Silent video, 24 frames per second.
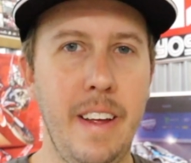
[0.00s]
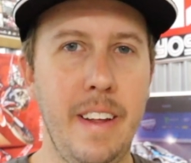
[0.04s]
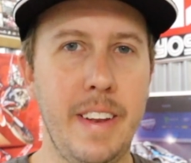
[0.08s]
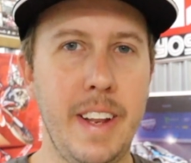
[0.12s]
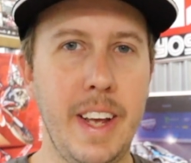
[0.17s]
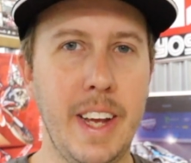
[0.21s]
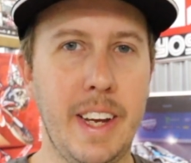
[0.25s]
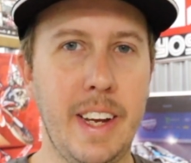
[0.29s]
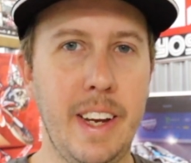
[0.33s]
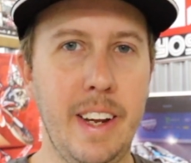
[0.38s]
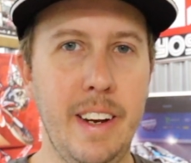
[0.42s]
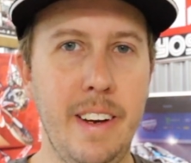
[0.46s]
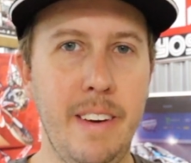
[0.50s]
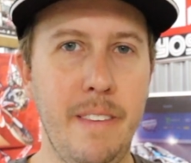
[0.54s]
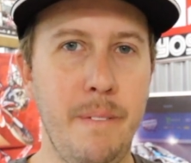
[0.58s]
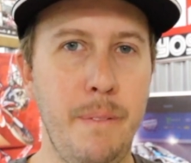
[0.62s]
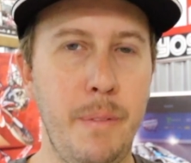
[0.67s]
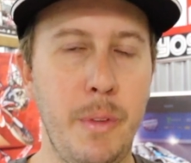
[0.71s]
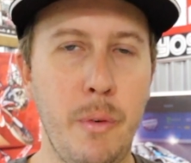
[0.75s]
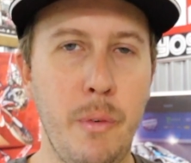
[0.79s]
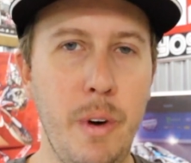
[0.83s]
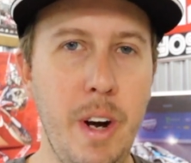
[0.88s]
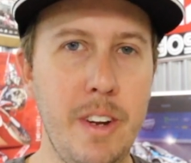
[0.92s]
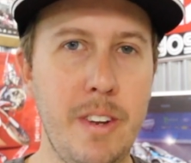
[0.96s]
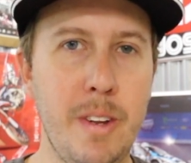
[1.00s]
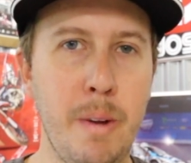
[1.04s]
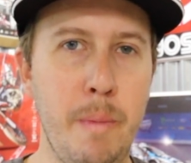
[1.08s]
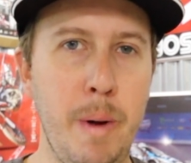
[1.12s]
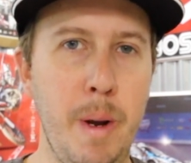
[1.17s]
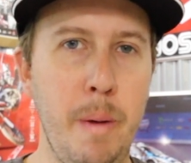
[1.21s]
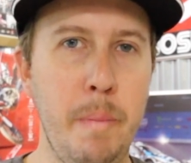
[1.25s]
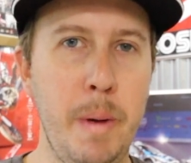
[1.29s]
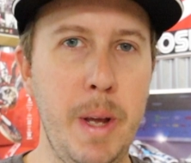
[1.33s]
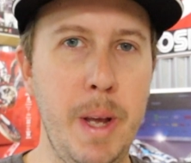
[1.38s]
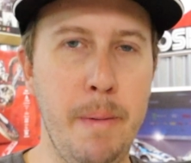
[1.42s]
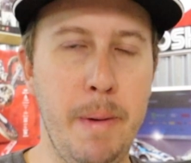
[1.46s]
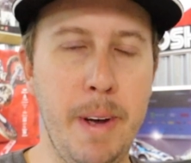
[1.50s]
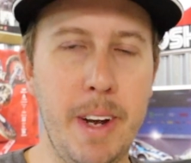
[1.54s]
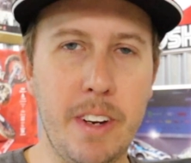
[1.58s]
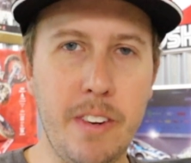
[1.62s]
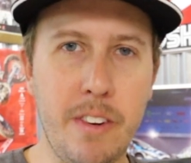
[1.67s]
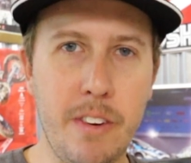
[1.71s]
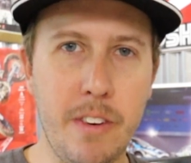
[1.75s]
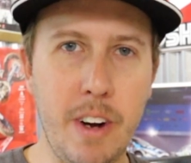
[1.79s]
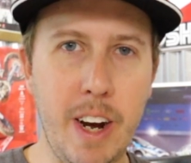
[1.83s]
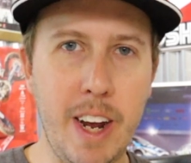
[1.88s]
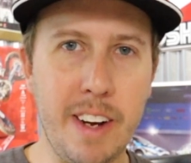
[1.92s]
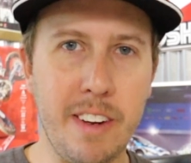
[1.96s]
They can race them on BMX
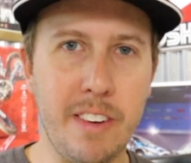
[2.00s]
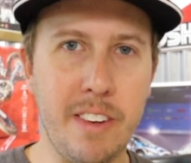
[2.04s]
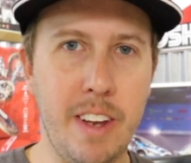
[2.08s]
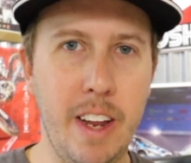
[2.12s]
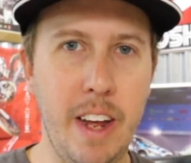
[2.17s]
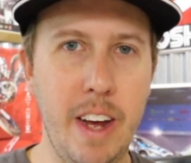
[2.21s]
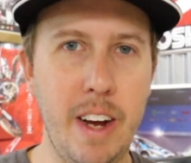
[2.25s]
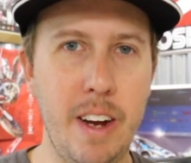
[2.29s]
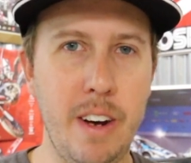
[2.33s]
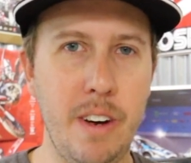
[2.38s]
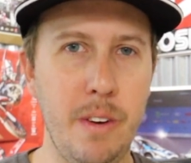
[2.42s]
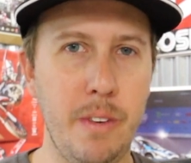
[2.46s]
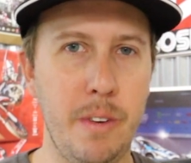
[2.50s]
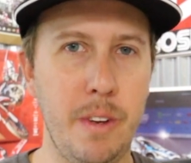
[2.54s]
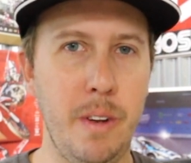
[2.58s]
tracks now.